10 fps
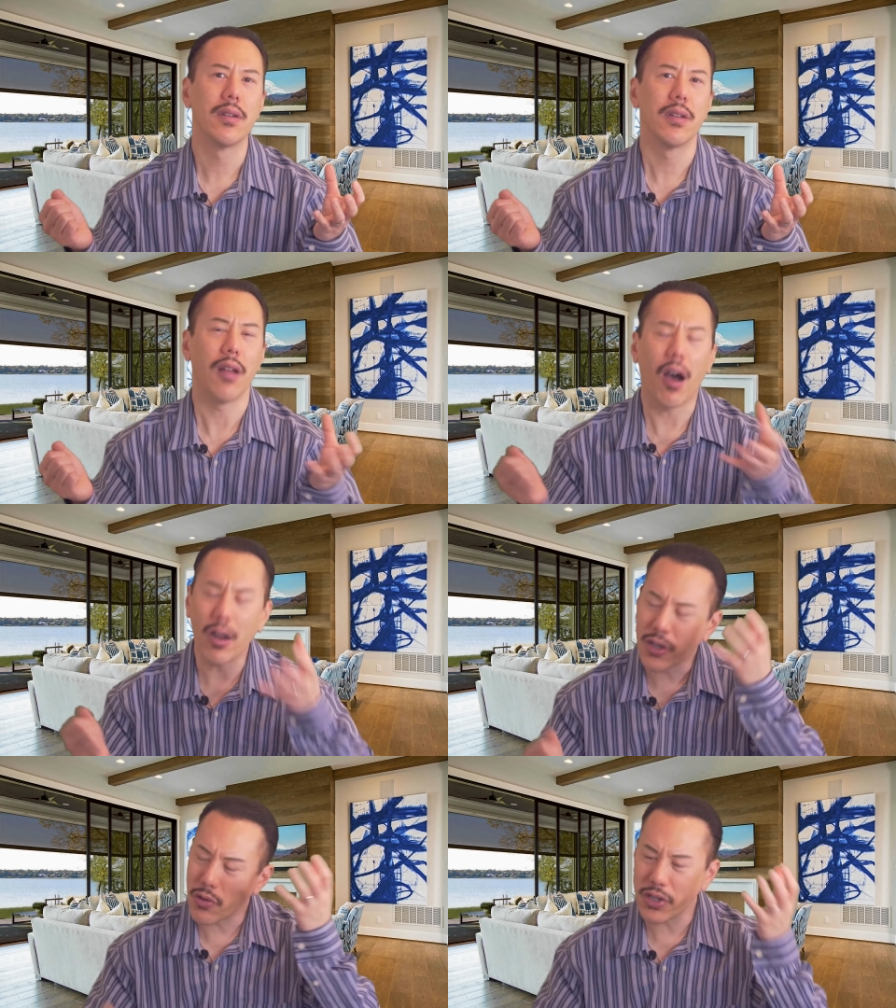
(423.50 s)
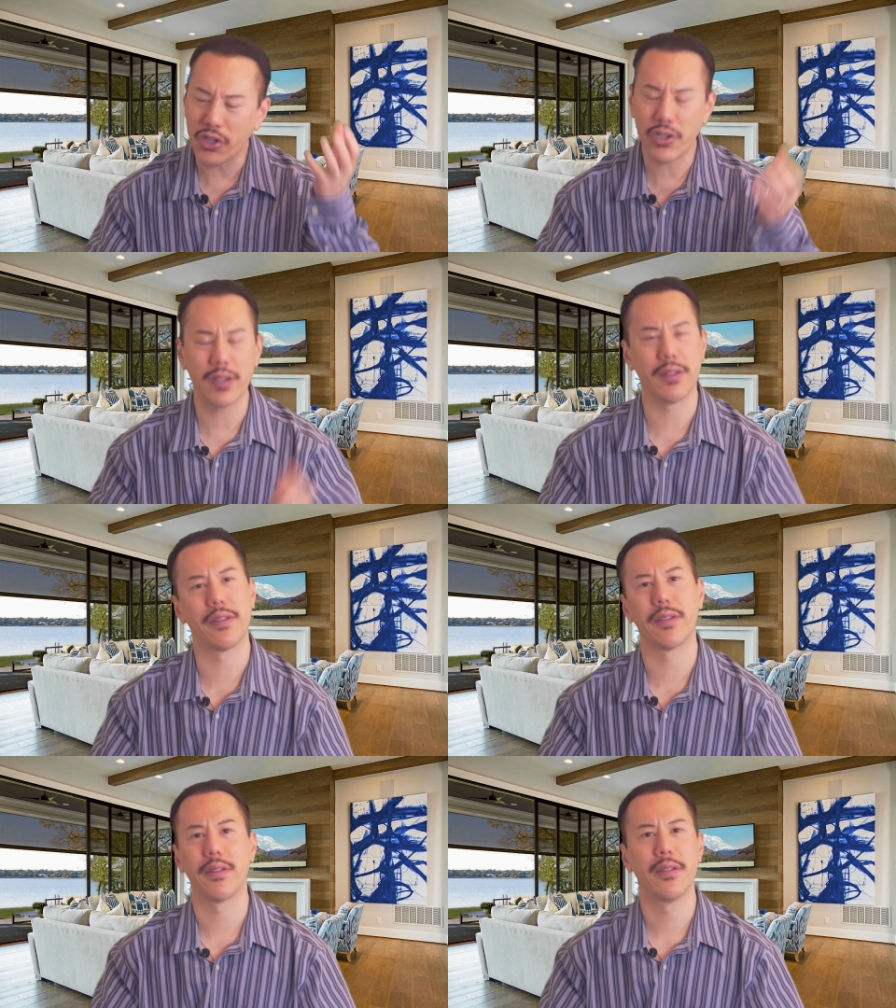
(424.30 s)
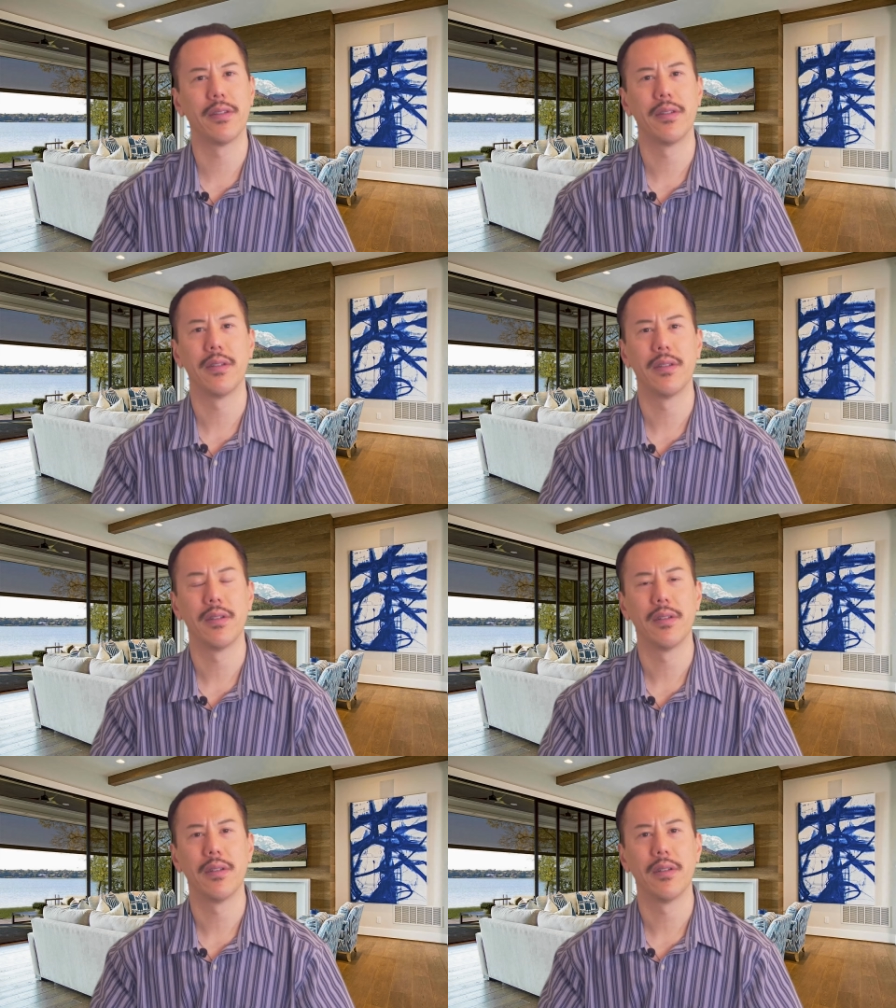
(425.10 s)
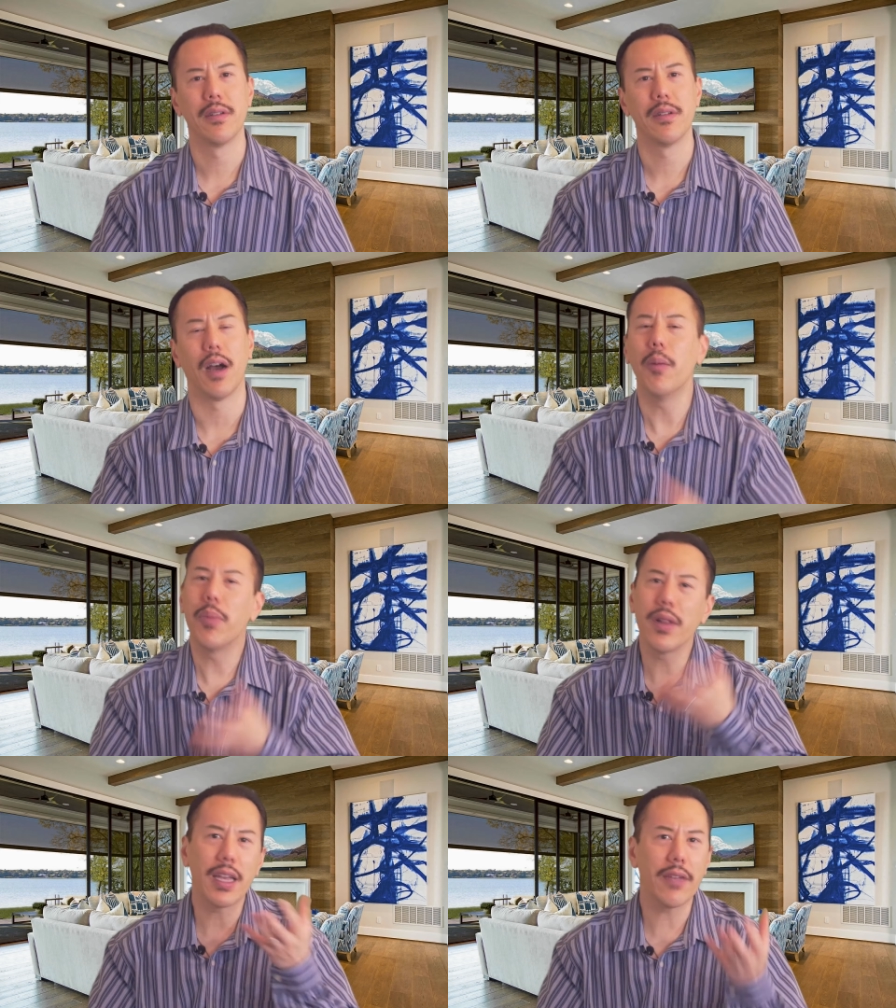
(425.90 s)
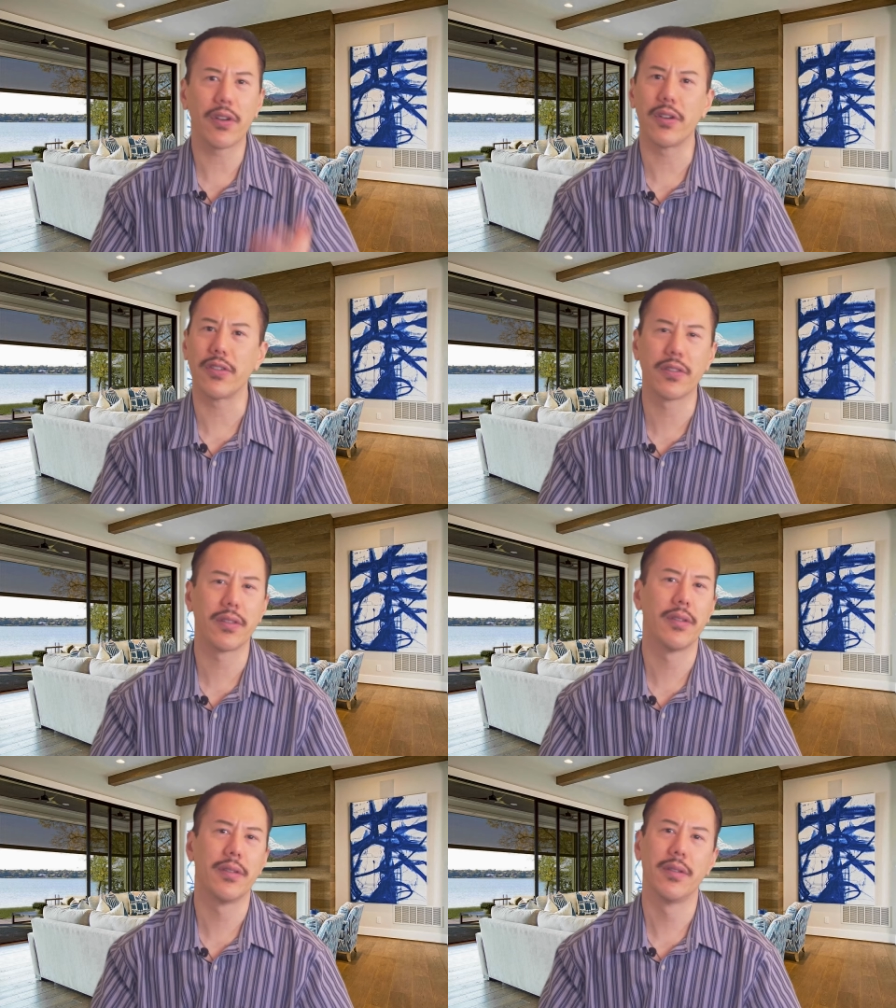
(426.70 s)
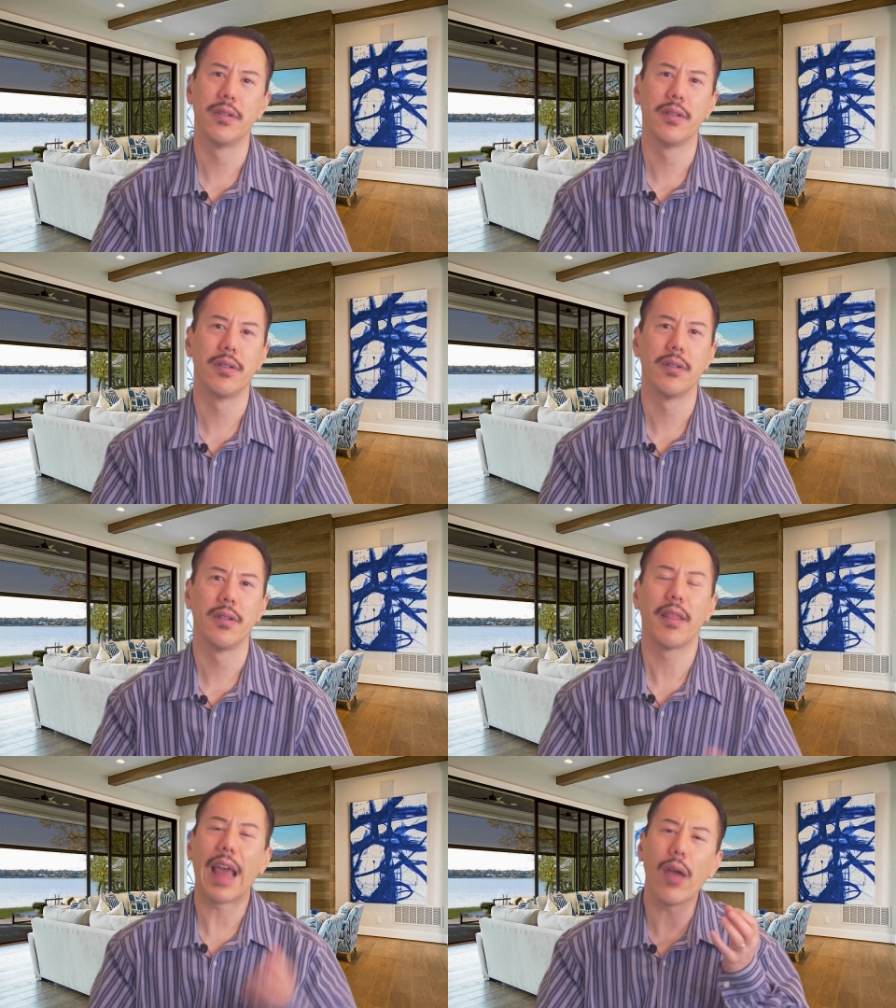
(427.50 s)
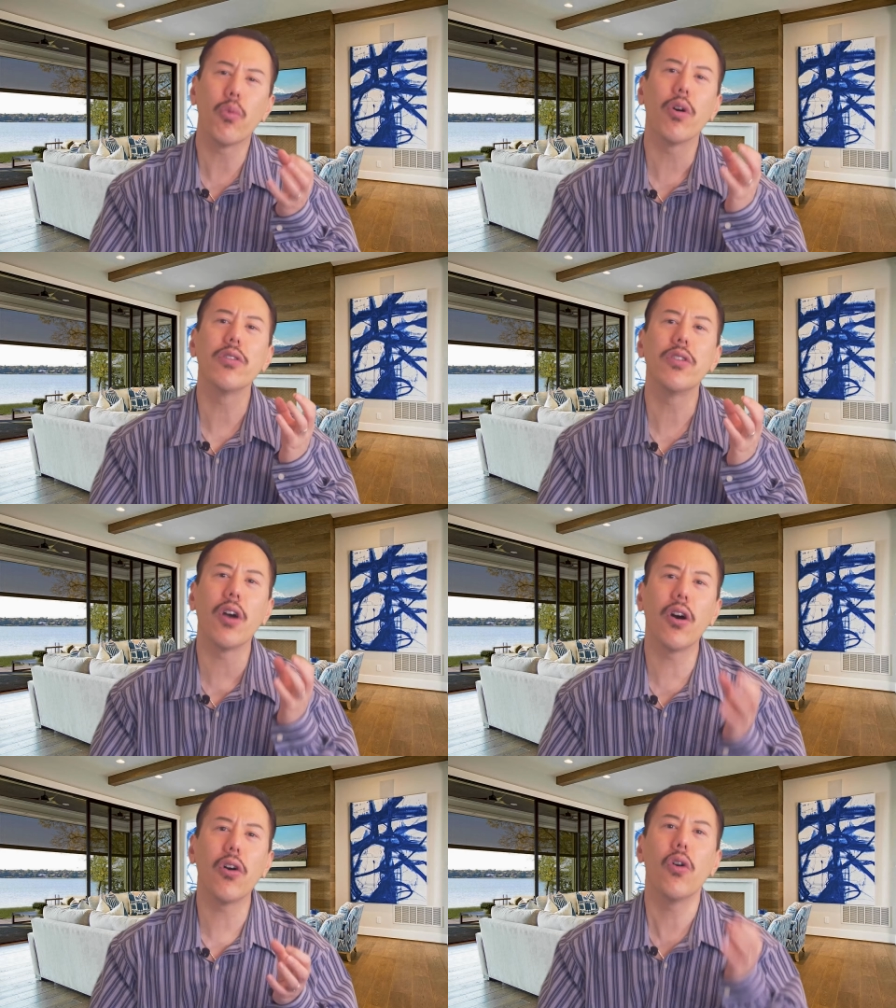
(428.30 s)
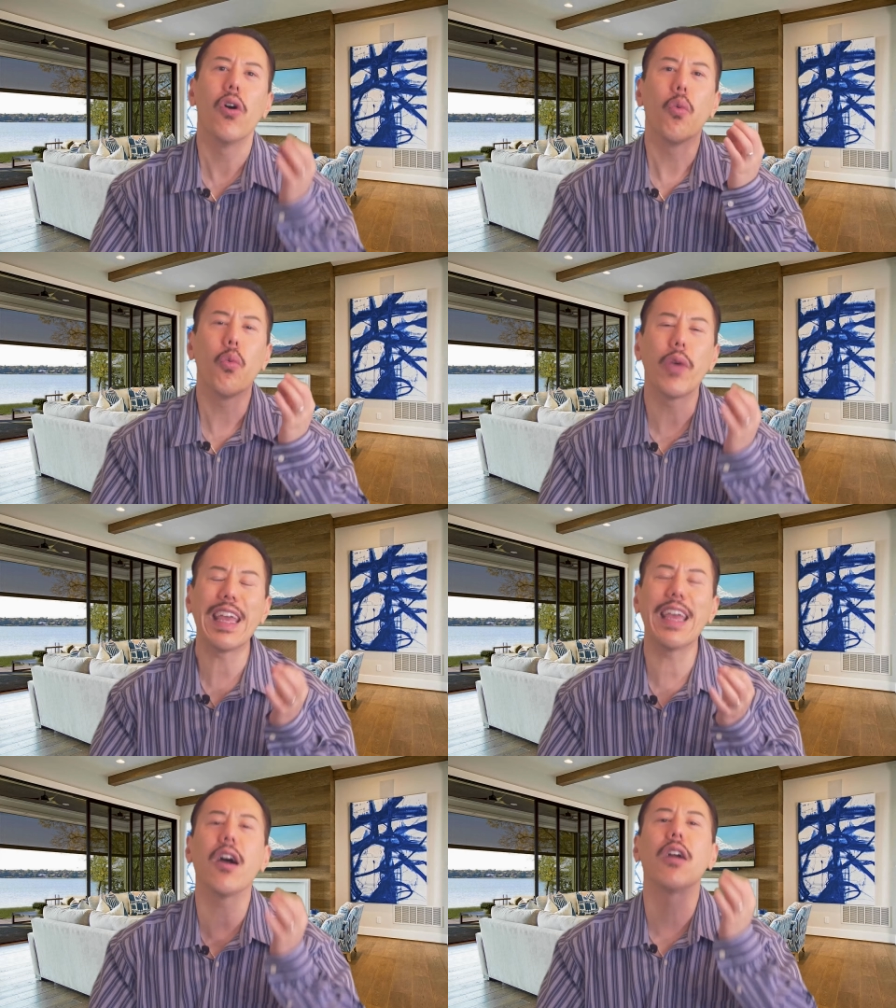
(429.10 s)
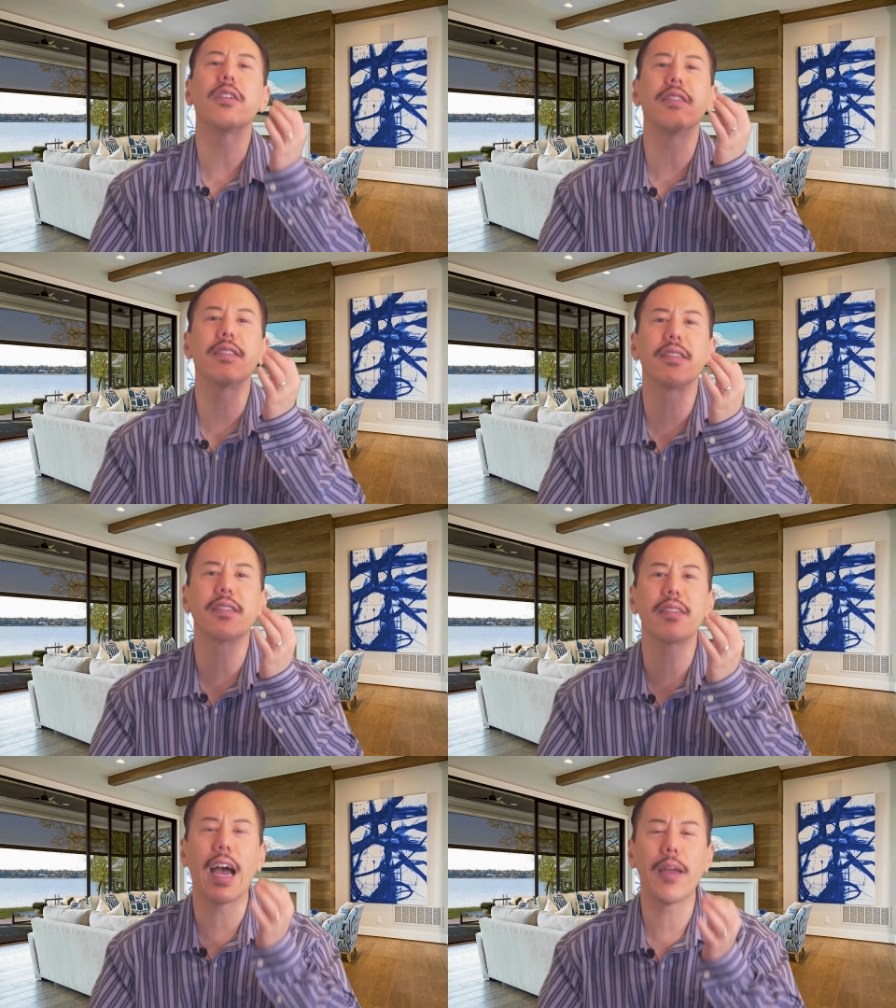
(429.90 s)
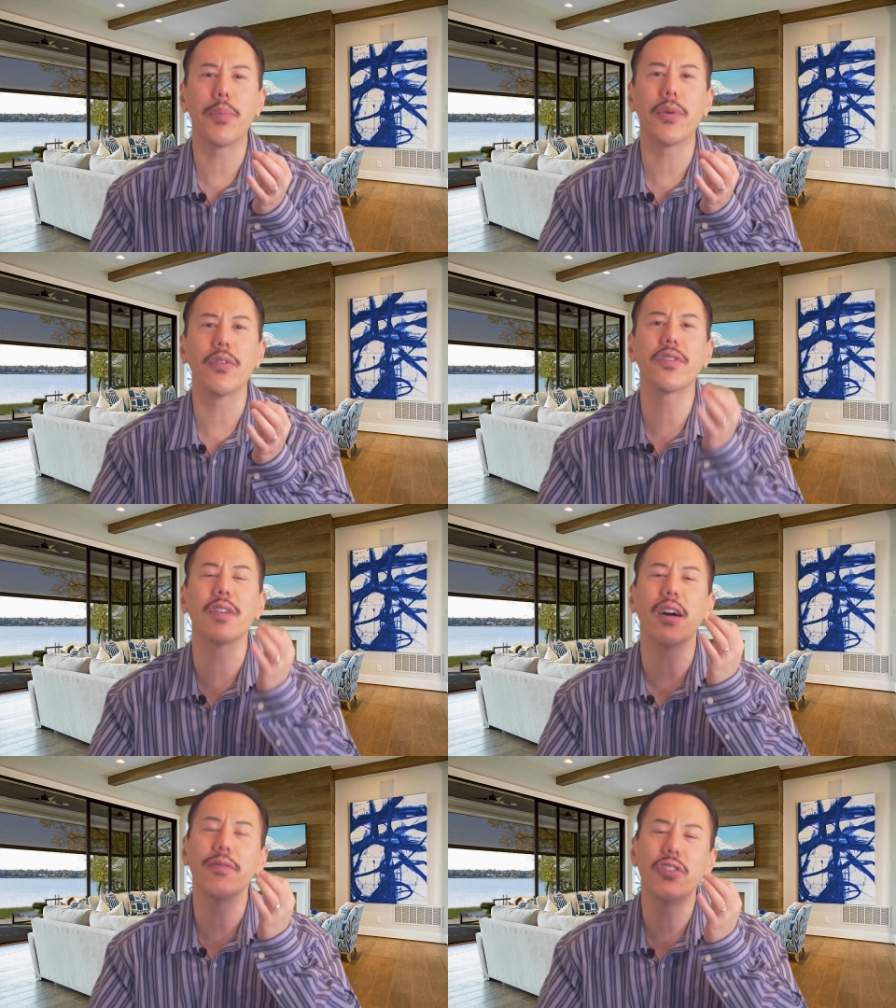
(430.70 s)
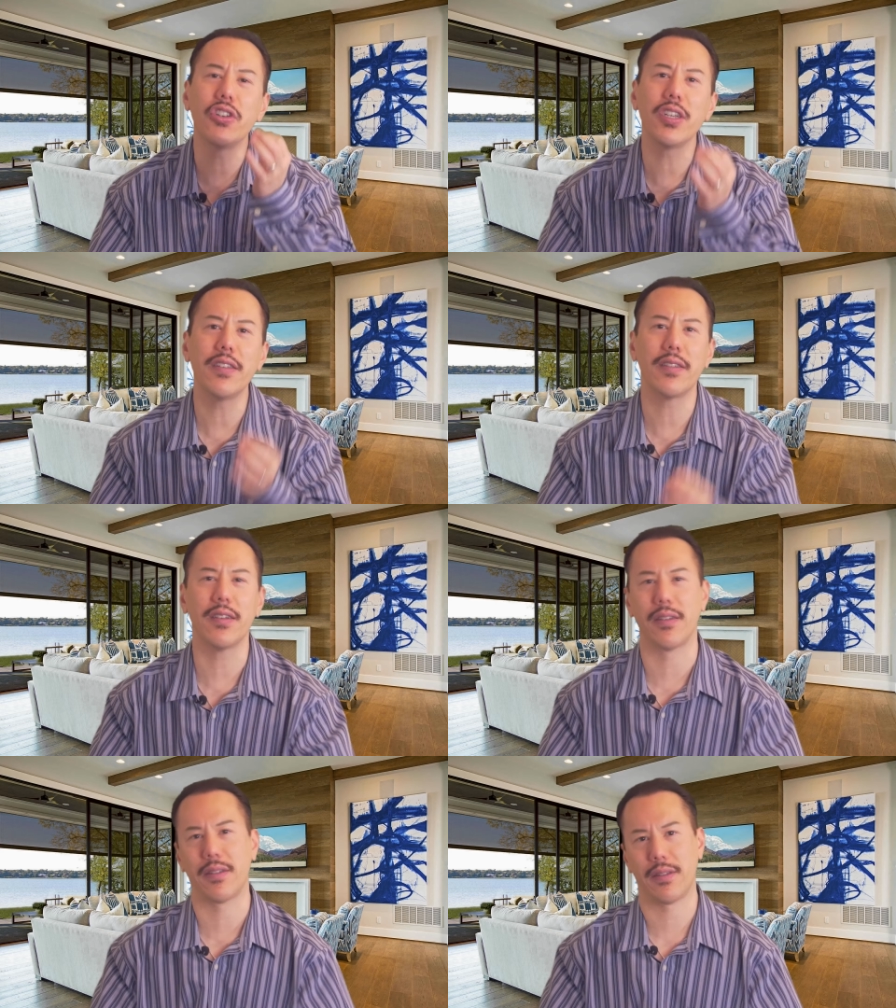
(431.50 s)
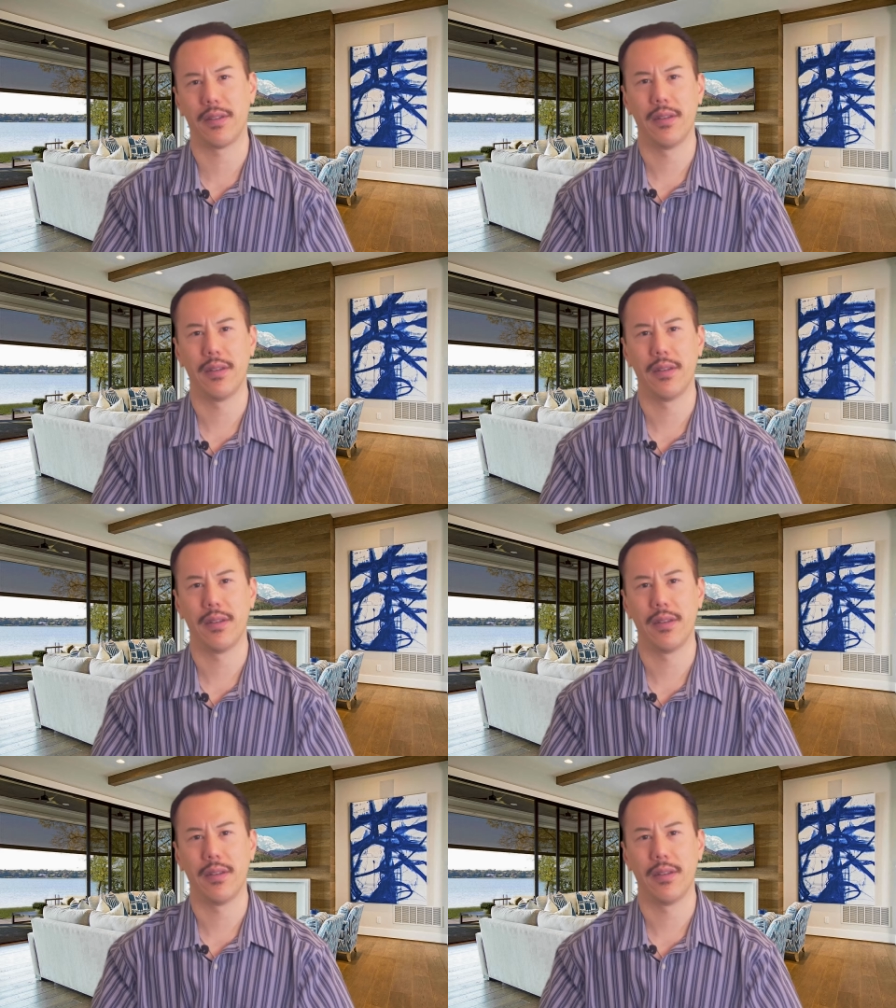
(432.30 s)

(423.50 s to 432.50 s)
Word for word: non Christians, unbelievers, they will know we are disciples of Jesus.